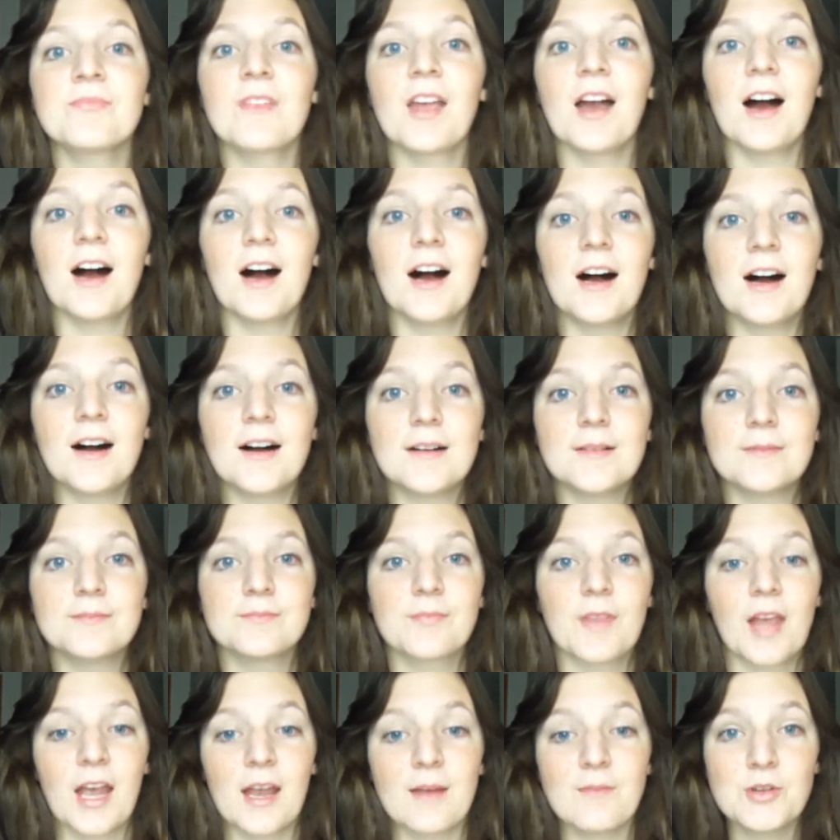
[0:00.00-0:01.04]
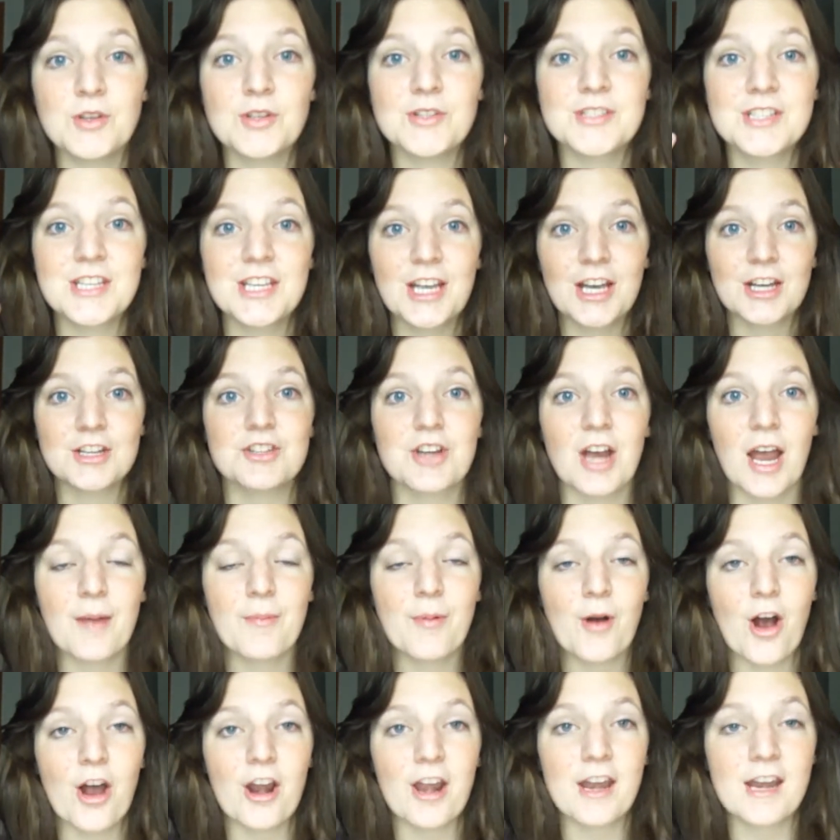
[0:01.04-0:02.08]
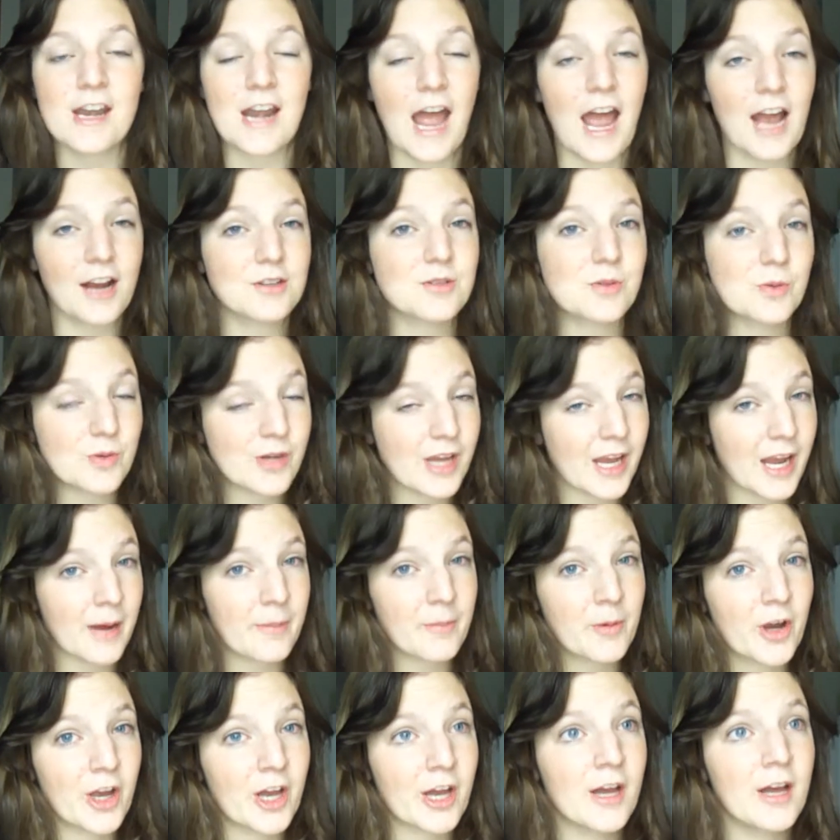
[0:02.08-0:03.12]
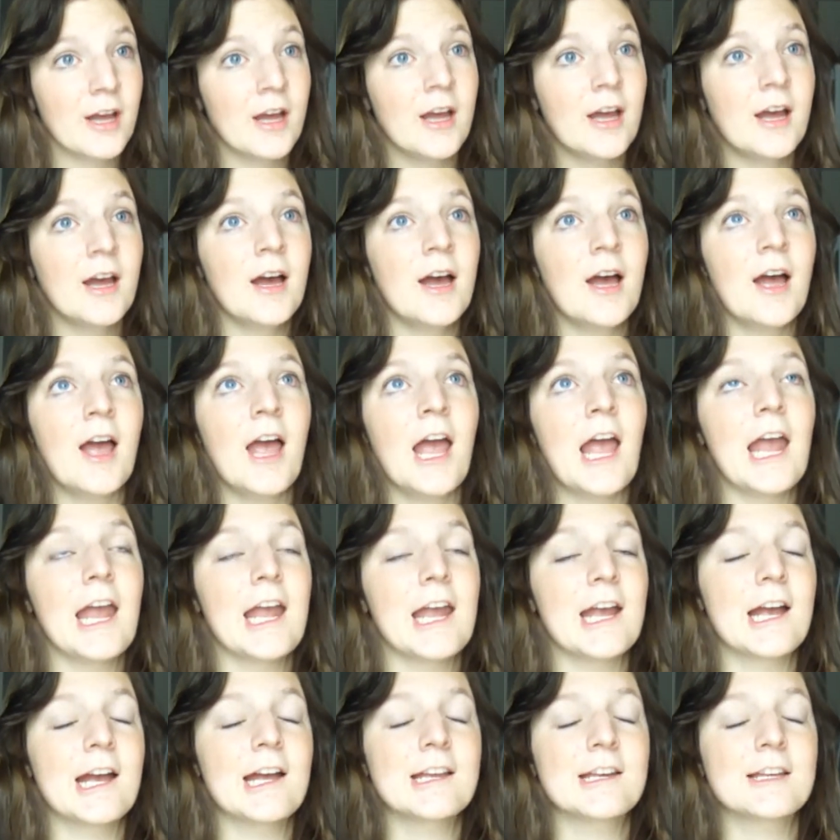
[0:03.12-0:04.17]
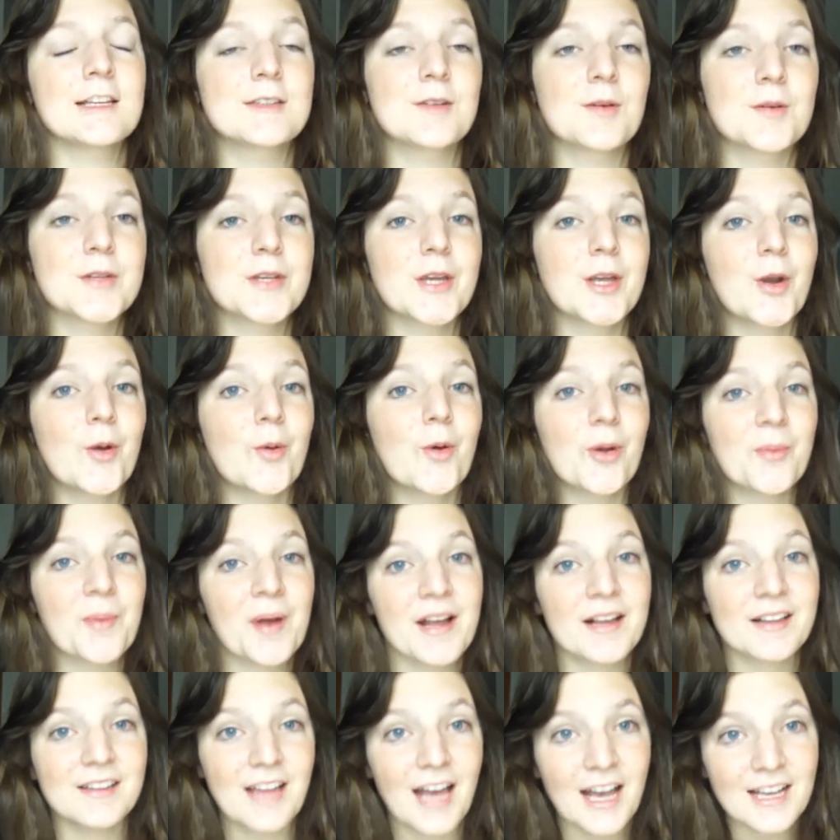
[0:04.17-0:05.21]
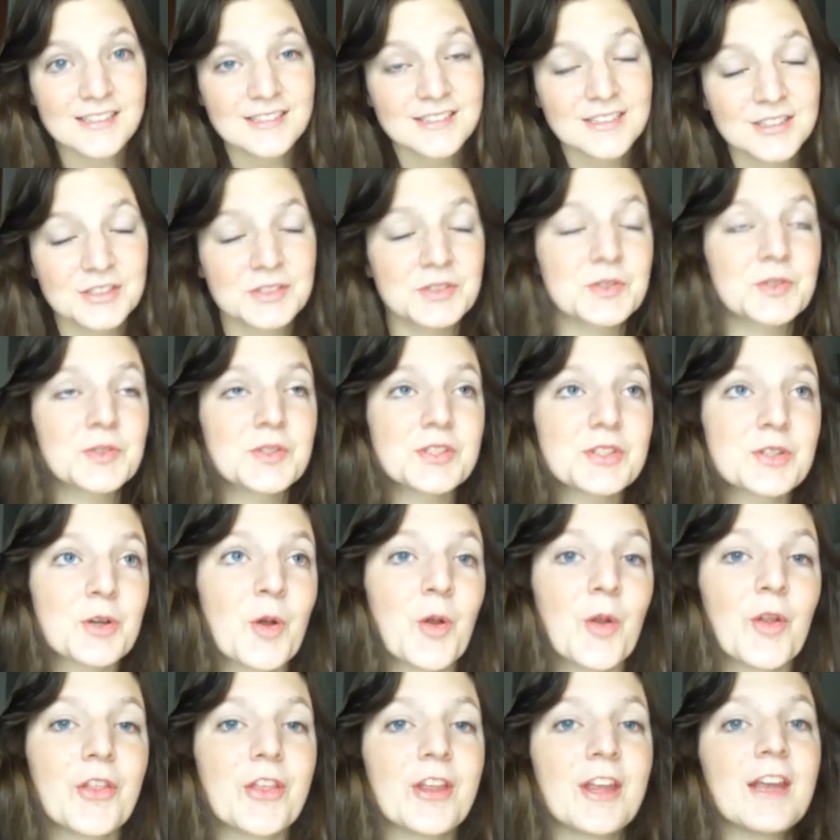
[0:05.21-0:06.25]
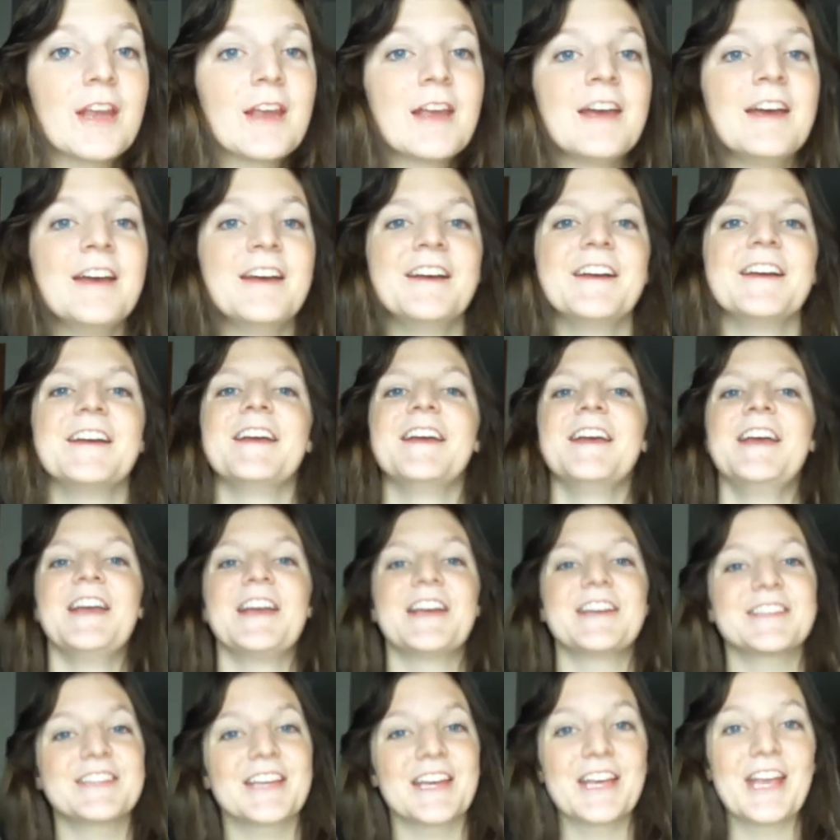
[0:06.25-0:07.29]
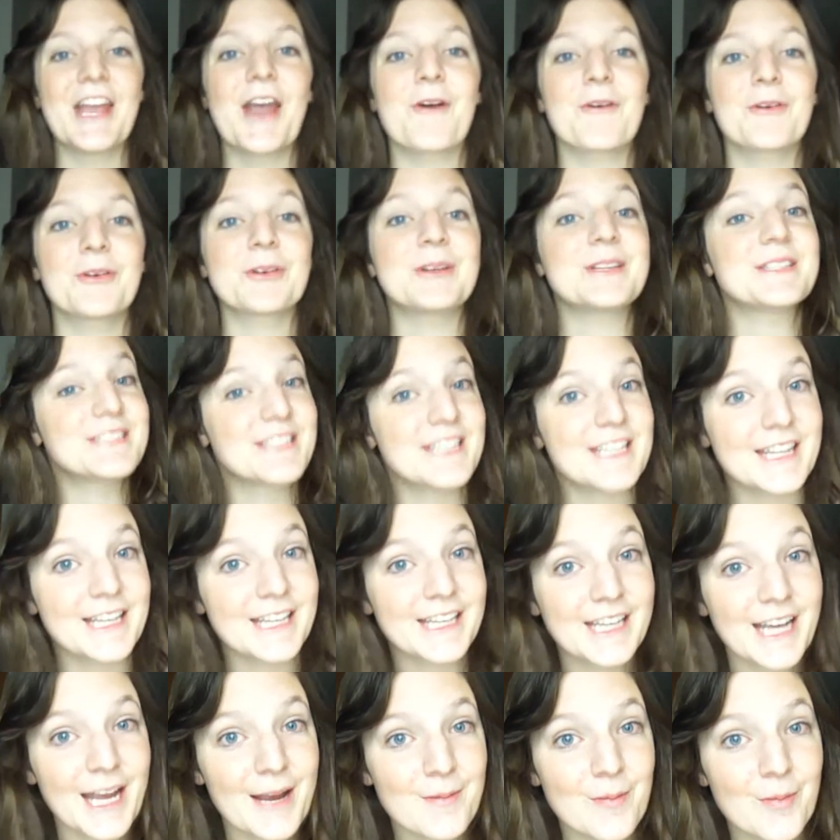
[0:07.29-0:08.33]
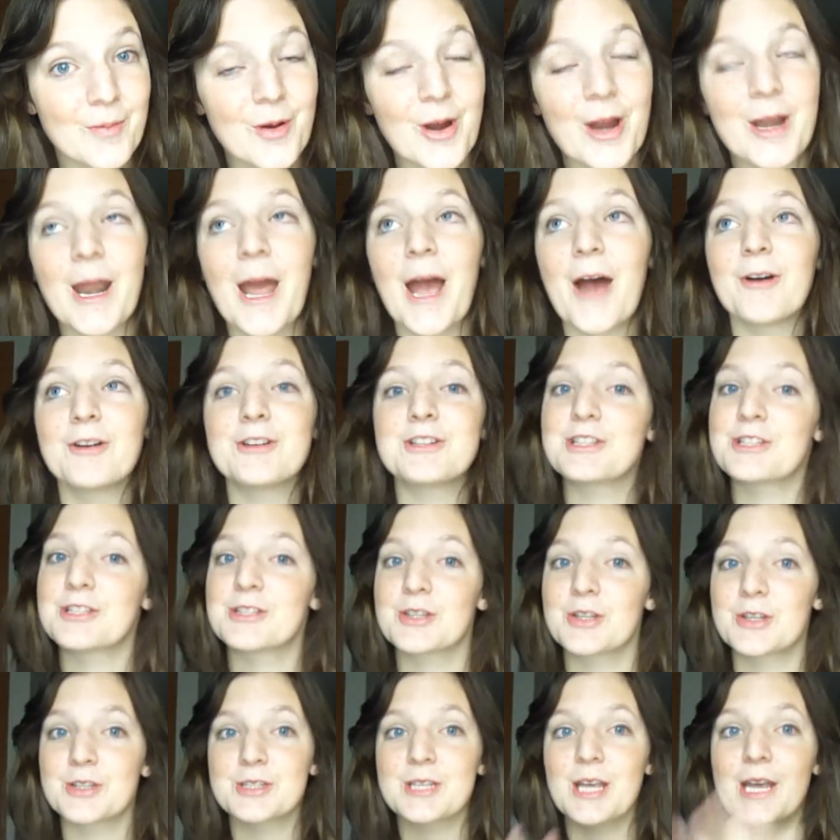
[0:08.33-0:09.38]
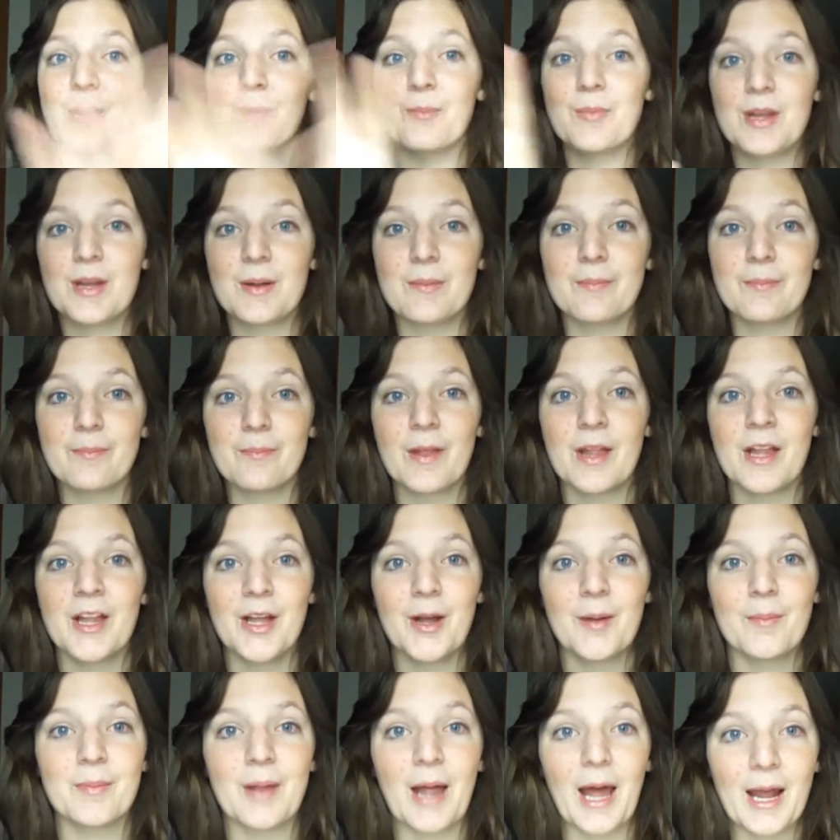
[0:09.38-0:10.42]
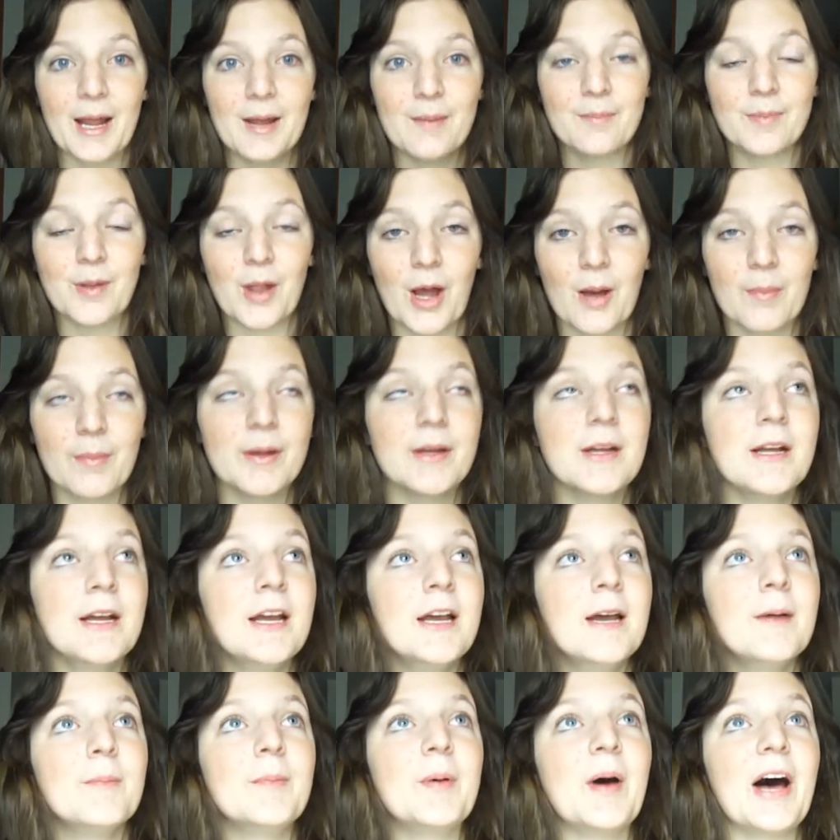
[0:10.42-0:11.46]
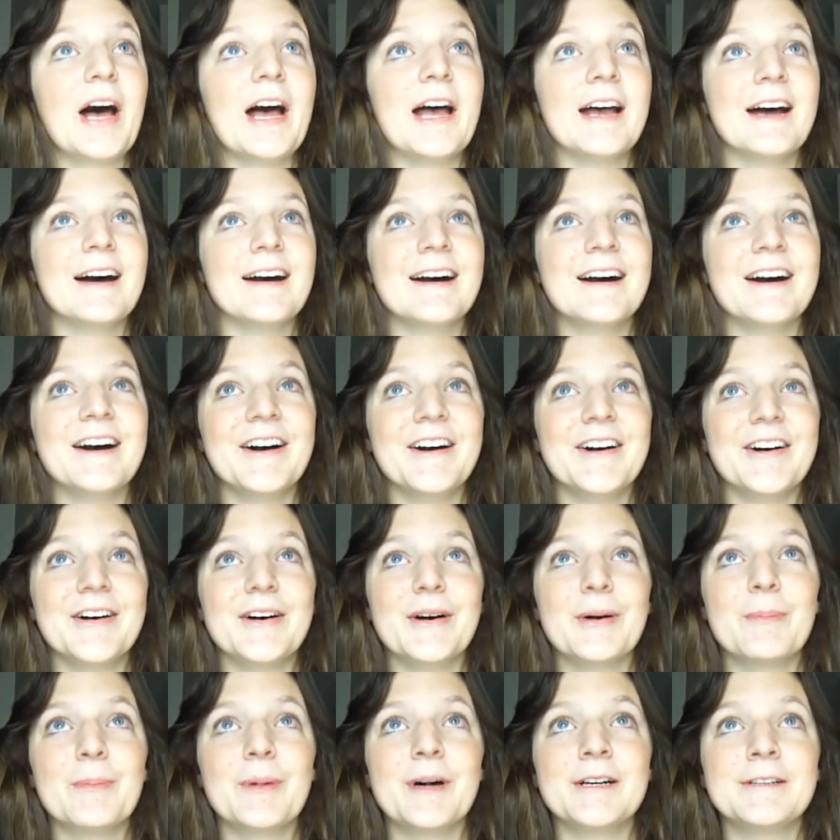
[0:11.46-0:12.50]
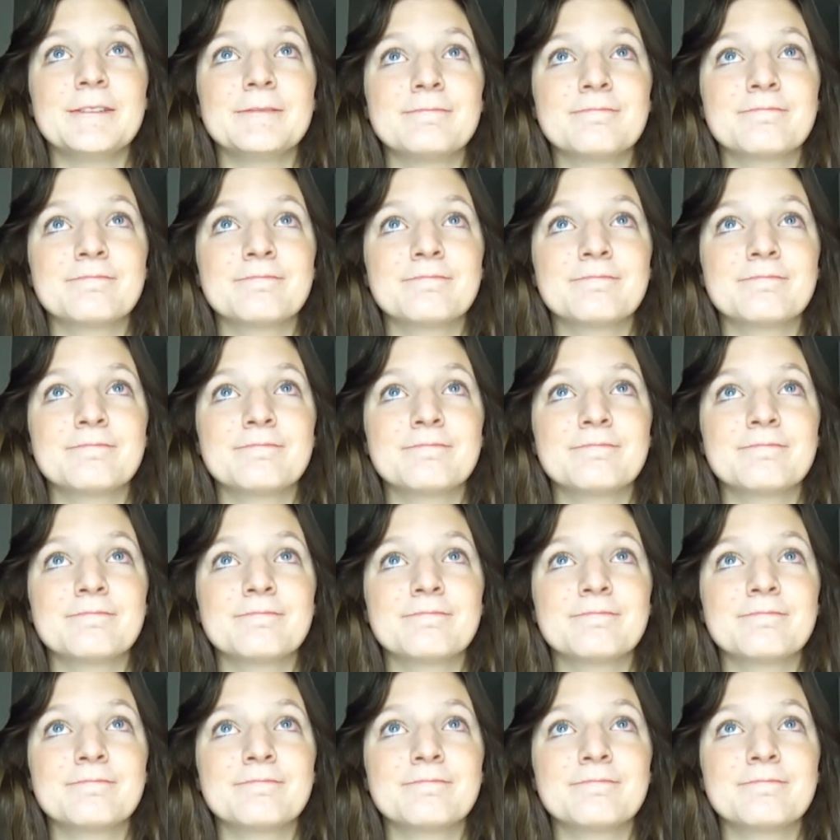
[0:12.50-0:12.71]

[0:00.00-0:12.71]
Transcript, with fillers: Um, I'm using a tripod and an actual camera and because I was gonna wear my glasses through this whole thing because I can't really see the camera right now it just looks like a big black blob but um